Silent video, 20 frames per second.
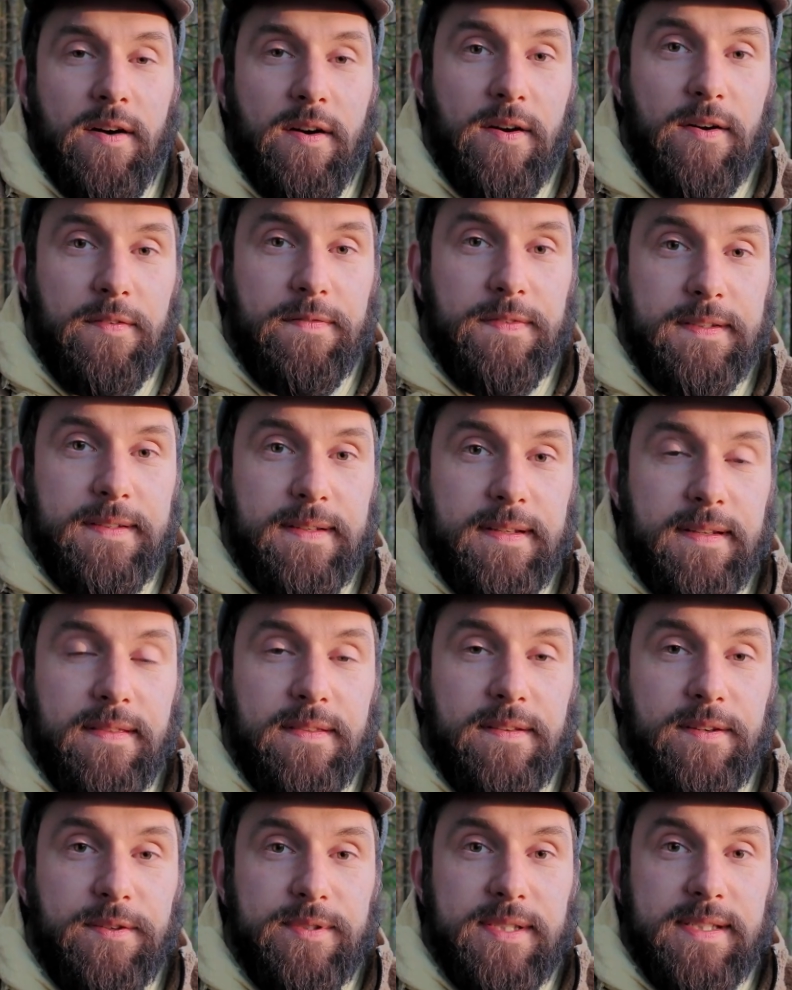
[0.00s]
Often
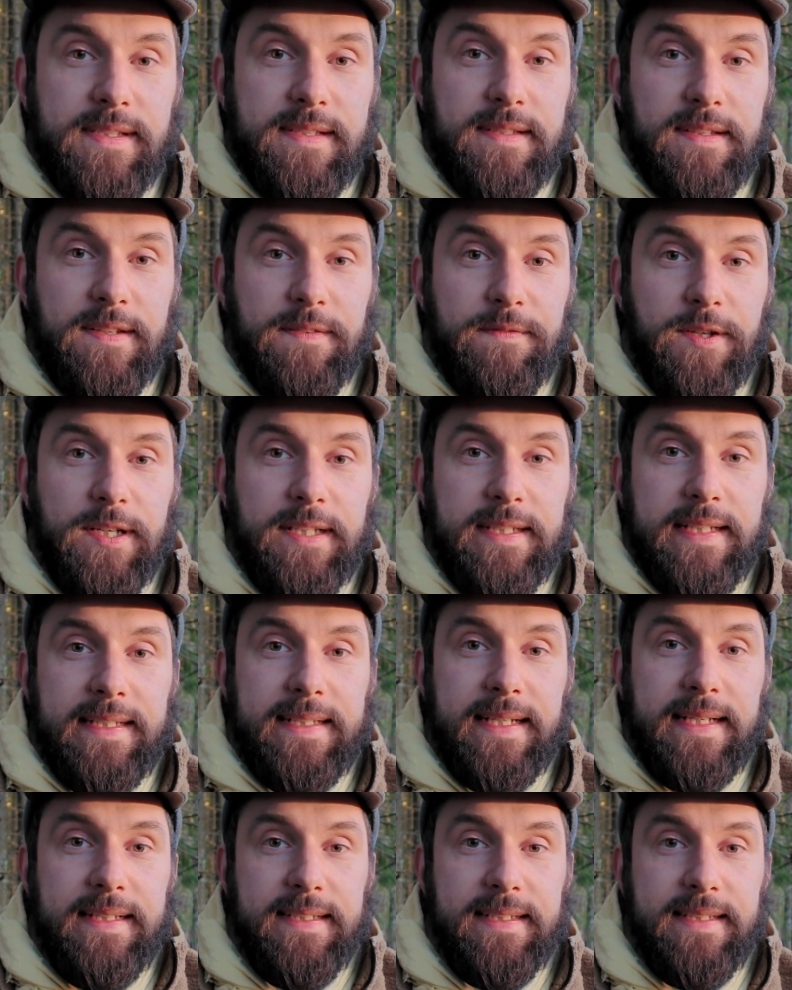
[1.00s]
those different
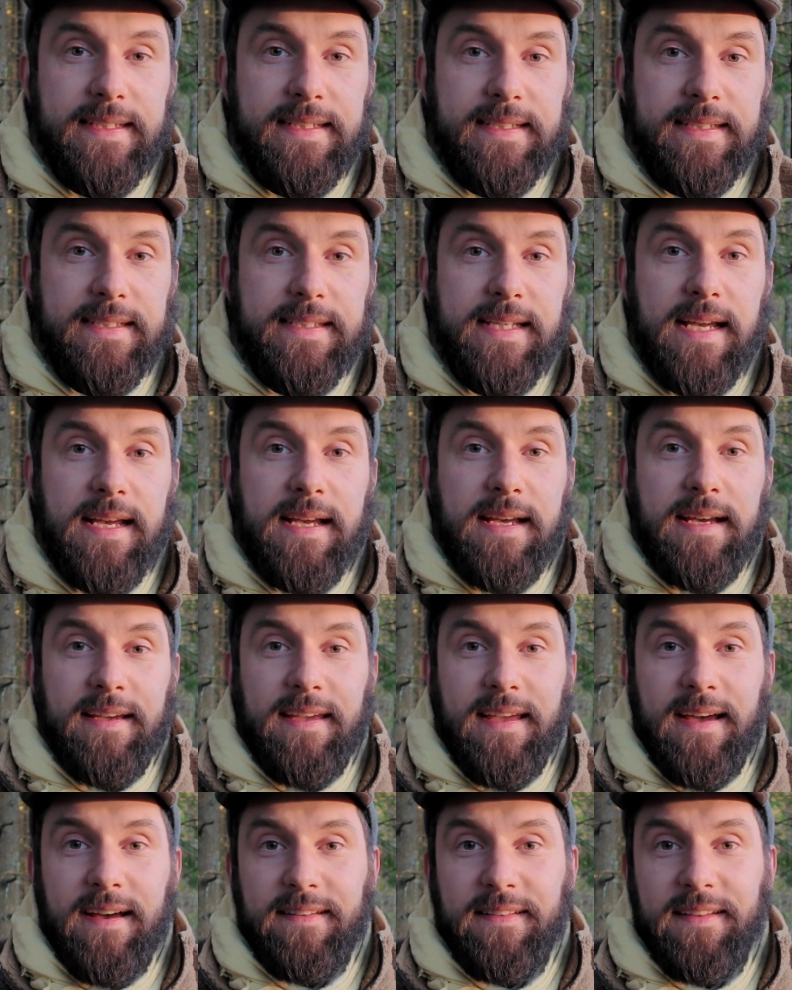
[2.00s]
identities
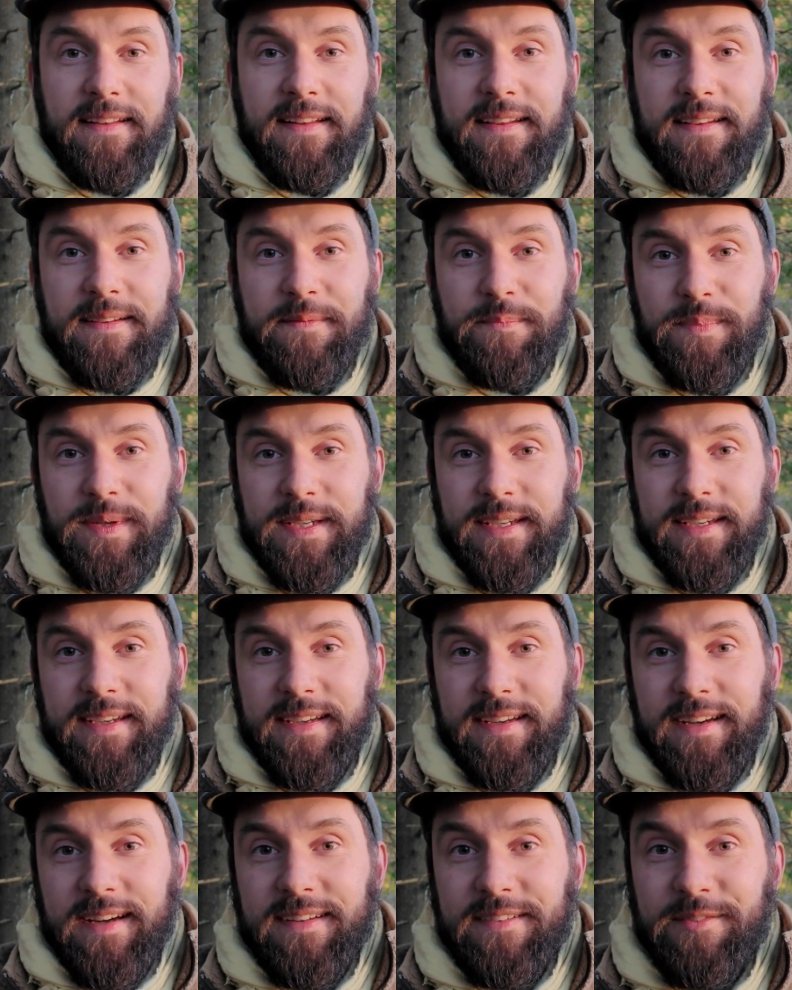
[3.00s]
can
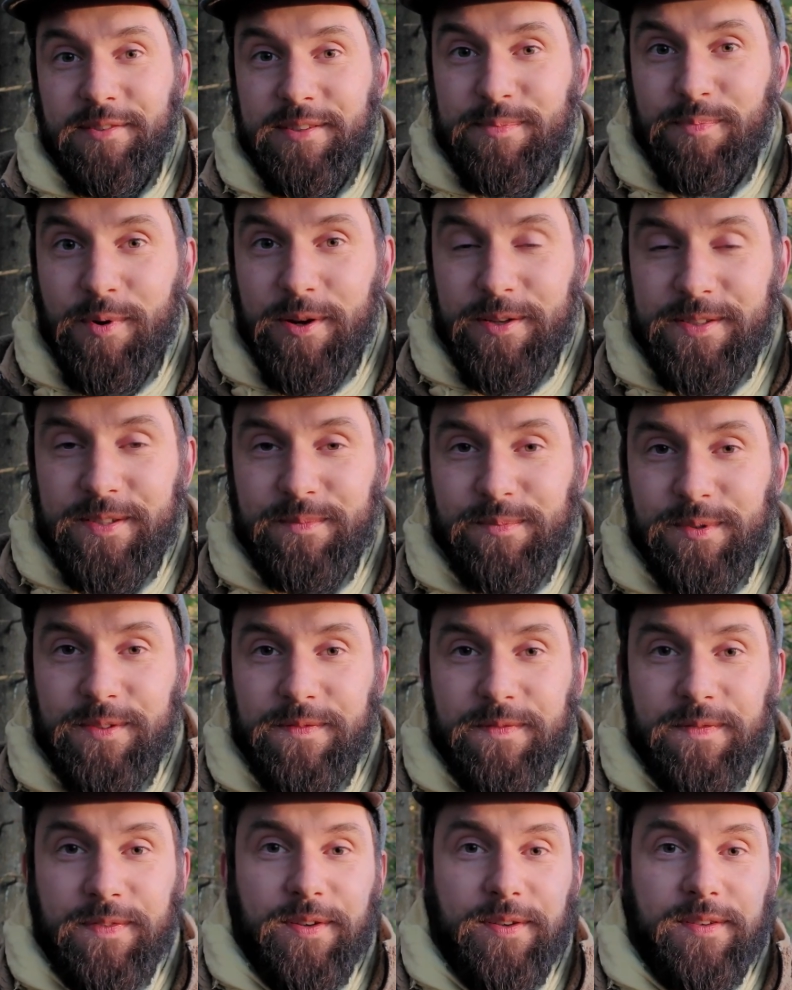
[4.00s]
be responsible
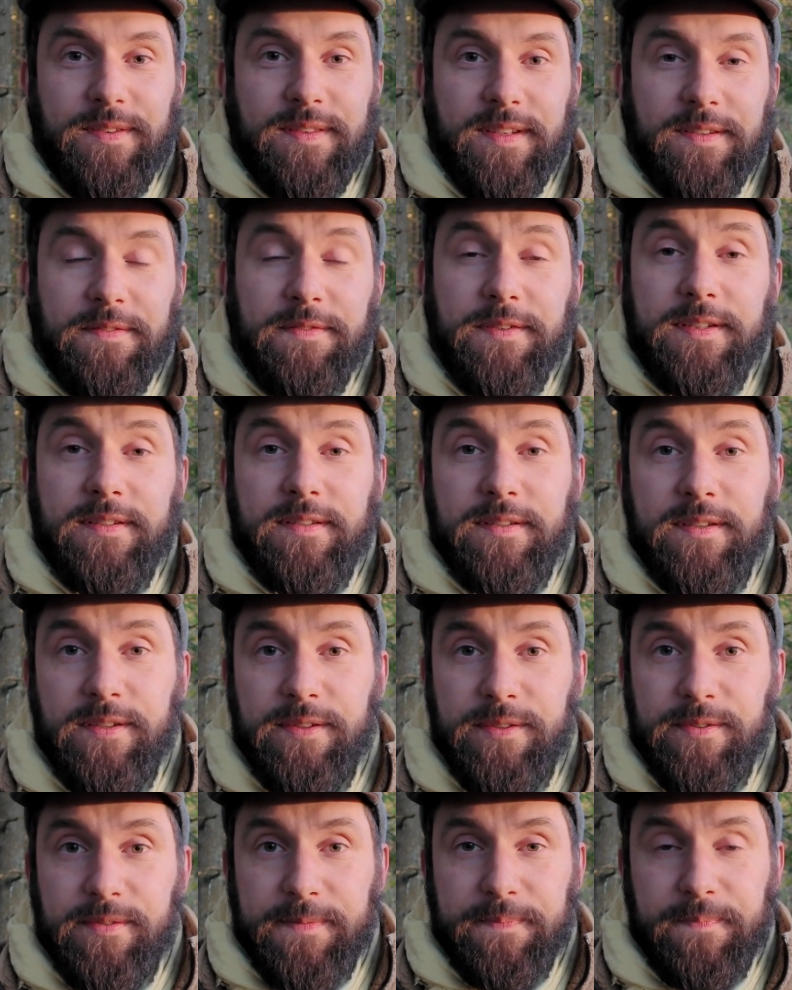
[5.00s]
for different
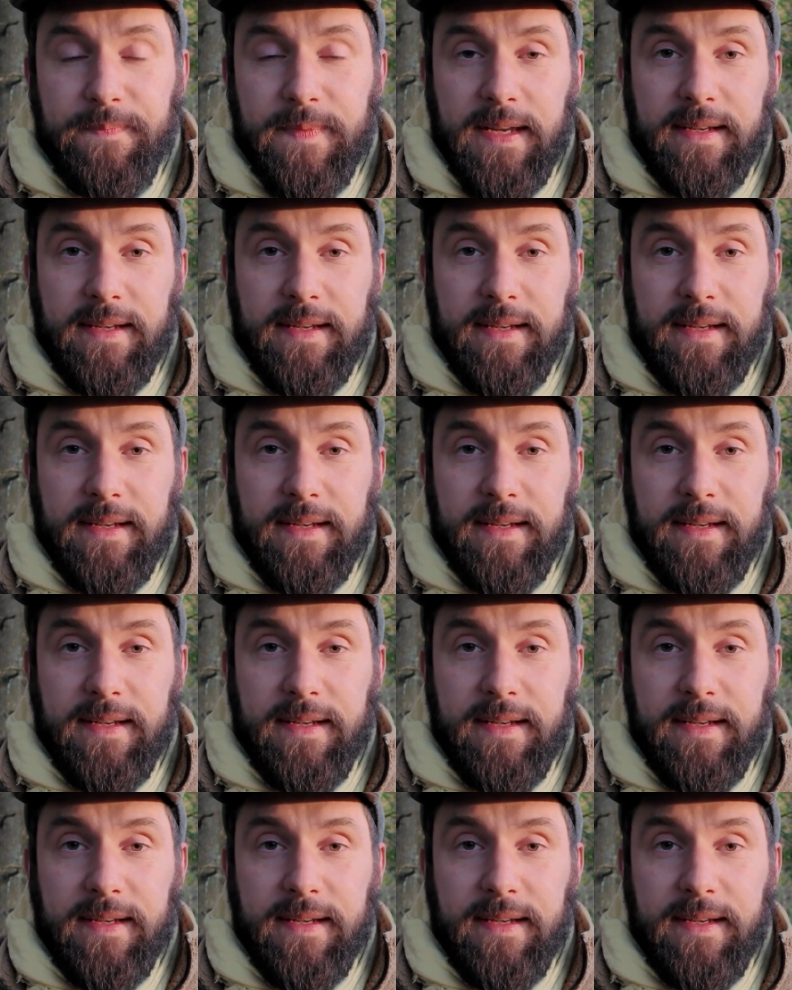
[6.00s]
goals,